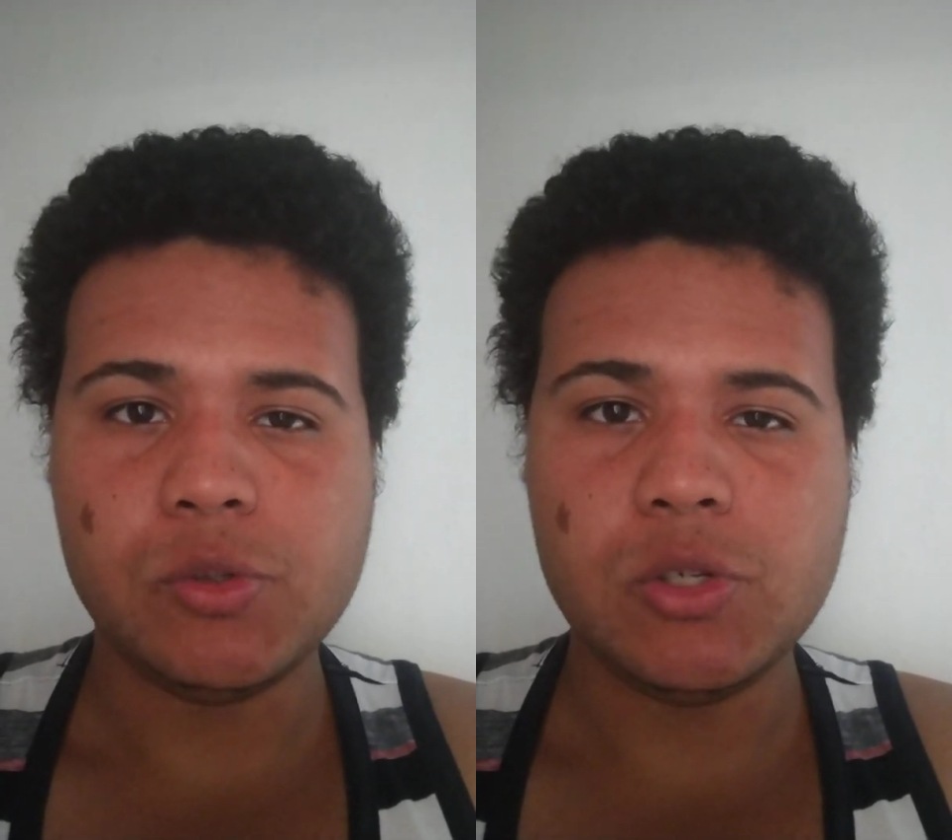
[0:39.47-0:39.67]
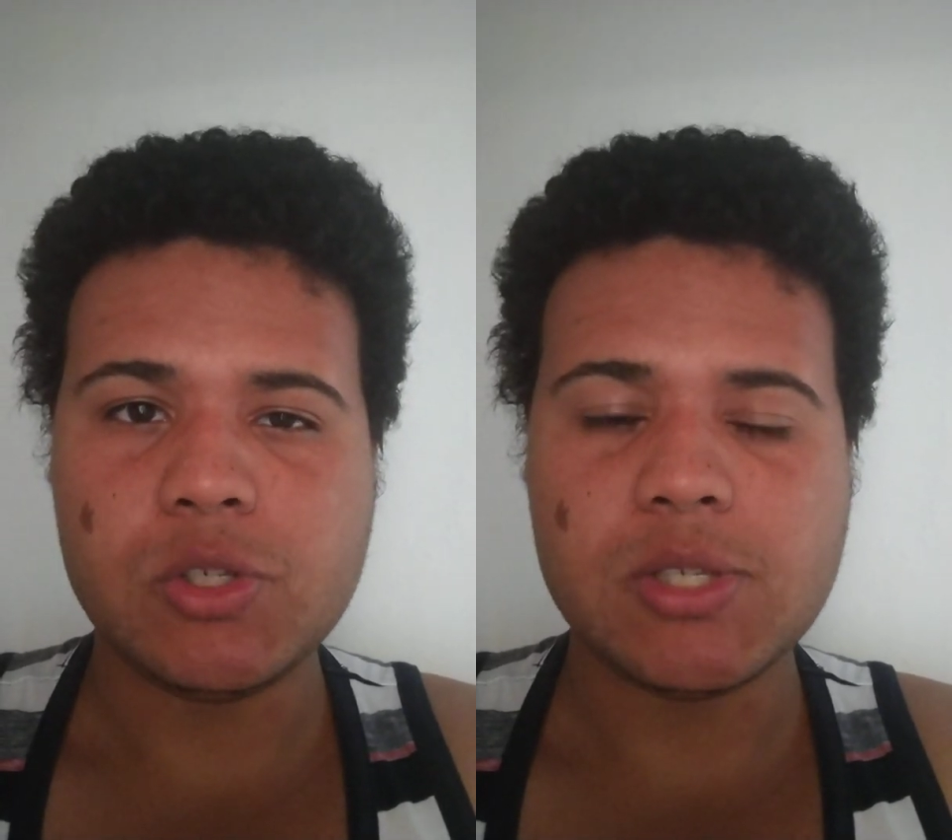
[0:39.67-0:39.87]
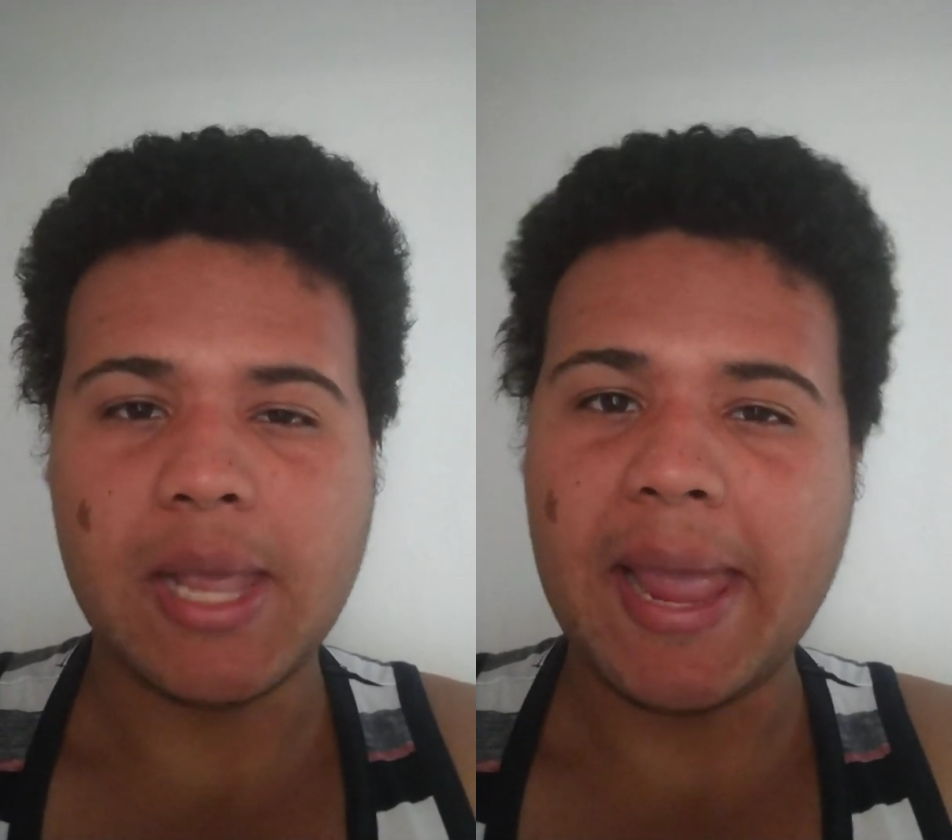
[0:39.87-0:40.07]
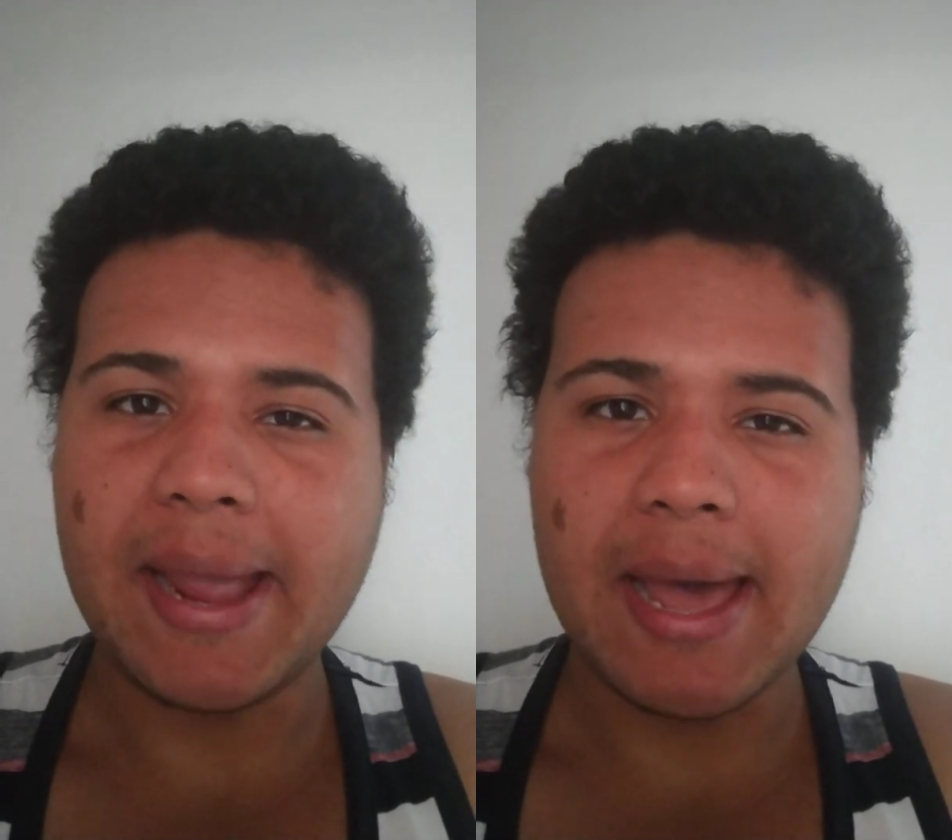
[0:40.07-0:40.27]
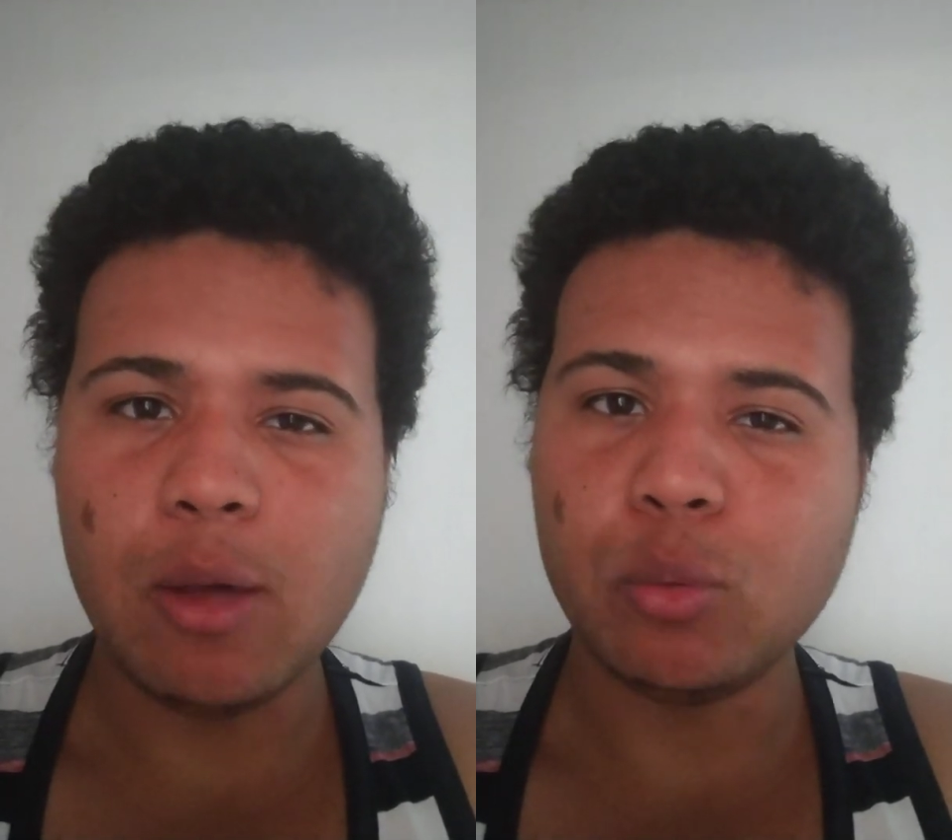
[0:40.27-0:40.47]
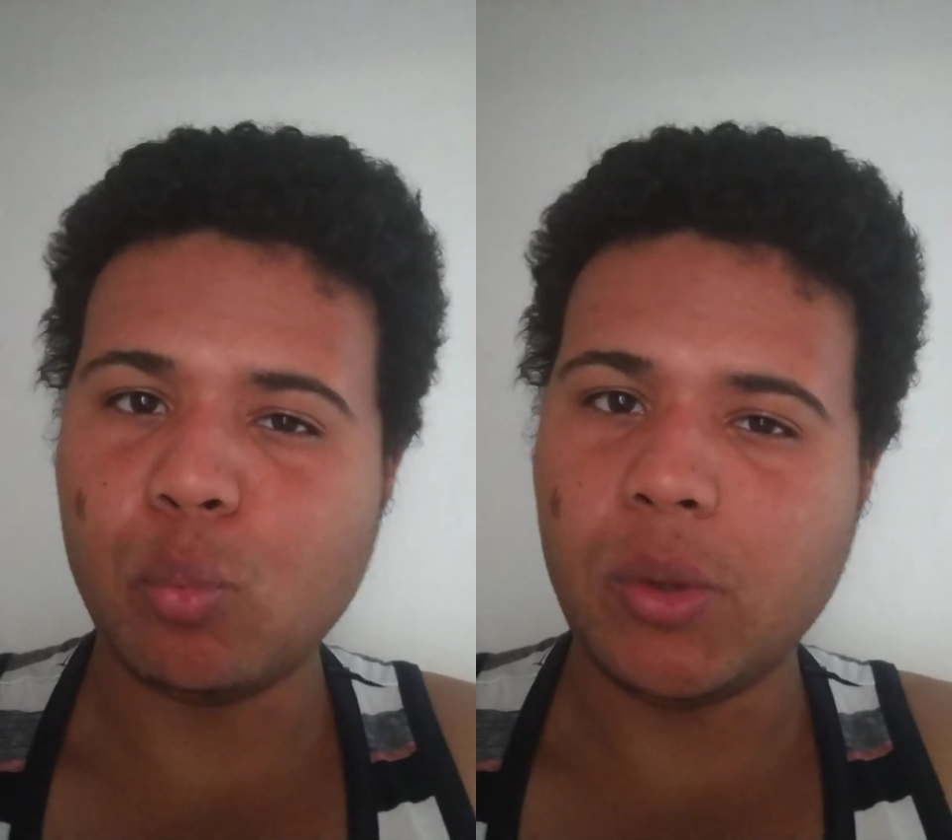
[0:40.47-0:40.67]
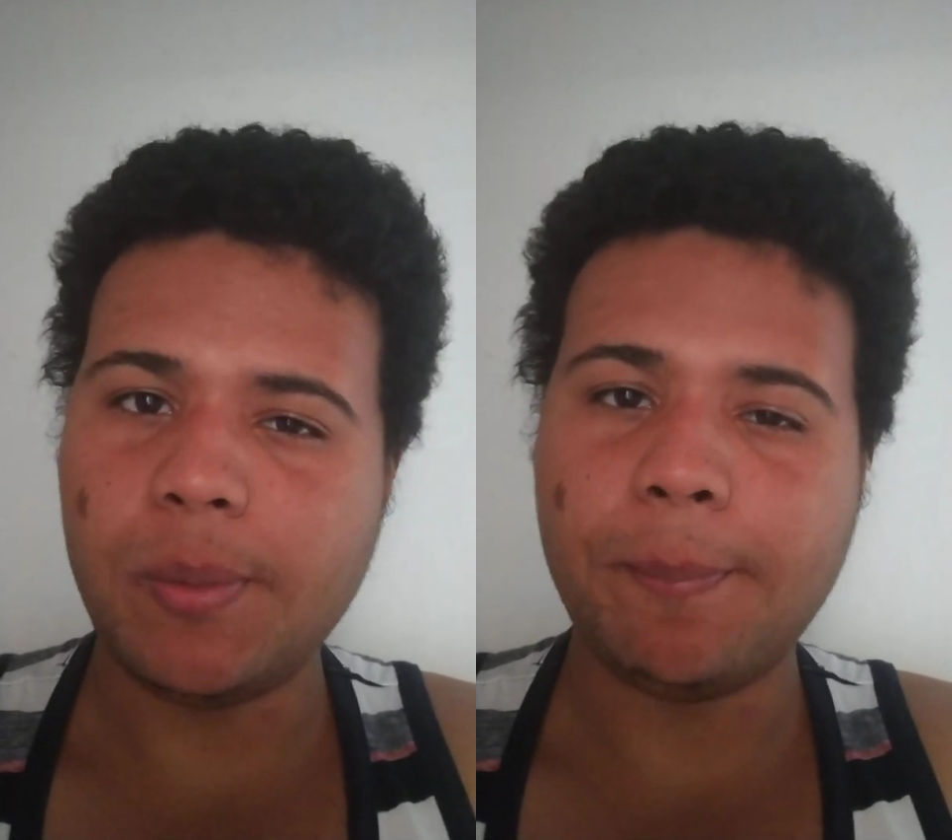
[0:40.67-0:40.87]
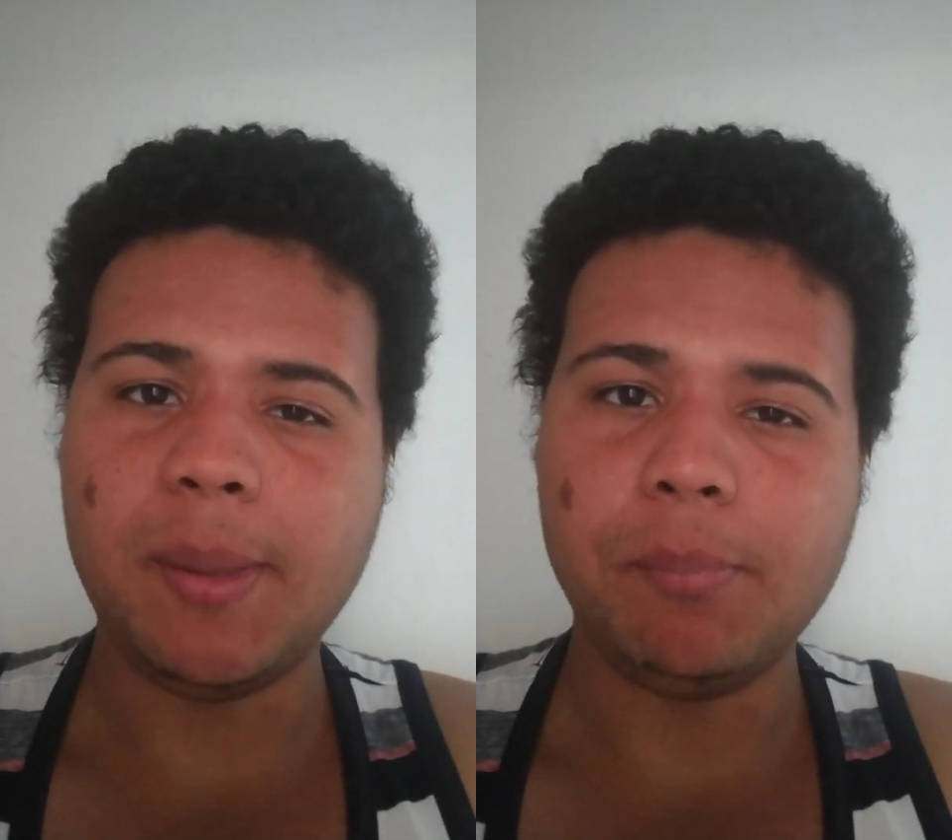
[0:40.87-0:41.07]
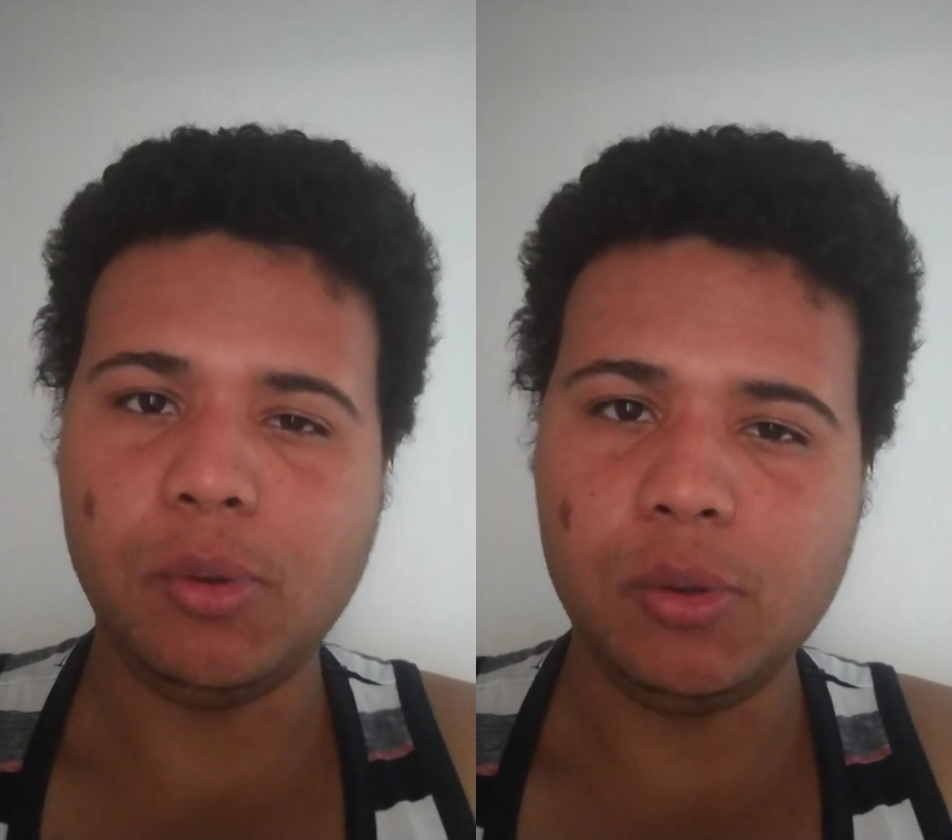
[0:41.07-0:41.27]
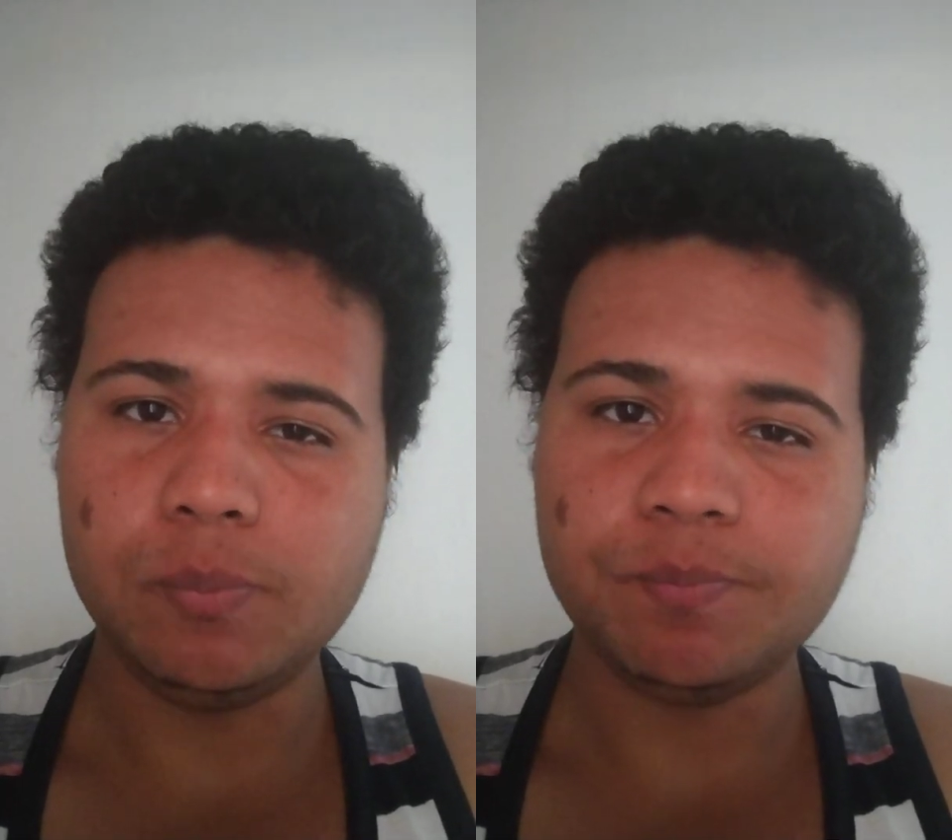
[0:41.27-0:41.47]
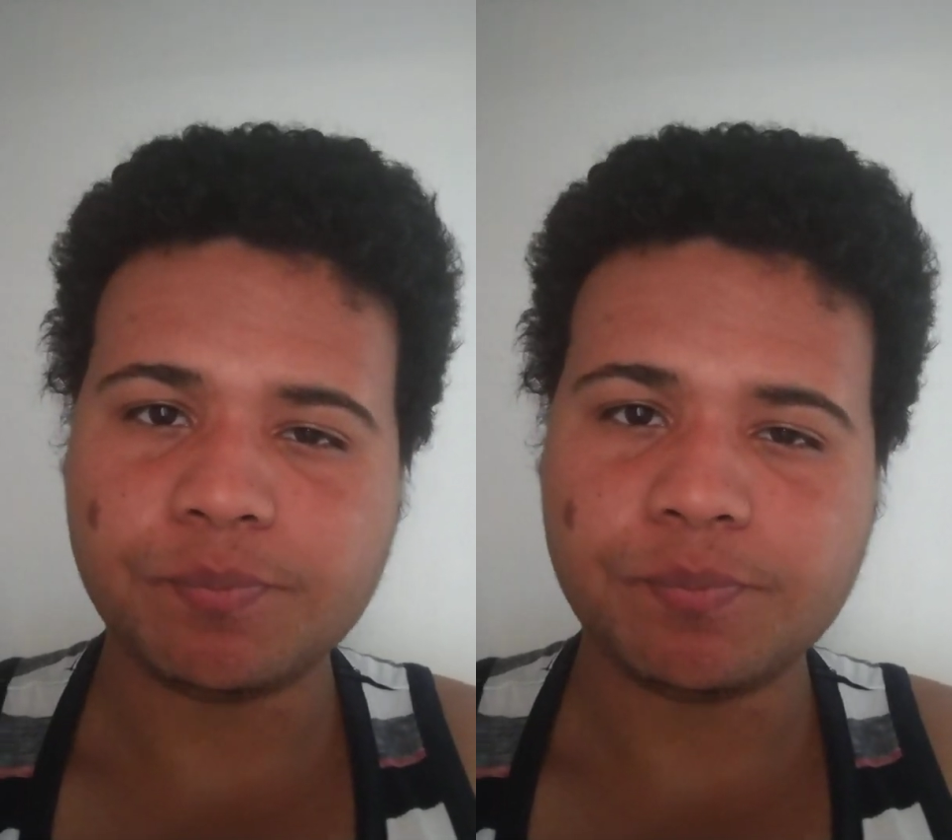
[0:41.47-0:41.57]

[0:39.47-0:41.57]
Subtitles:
just hang out with people,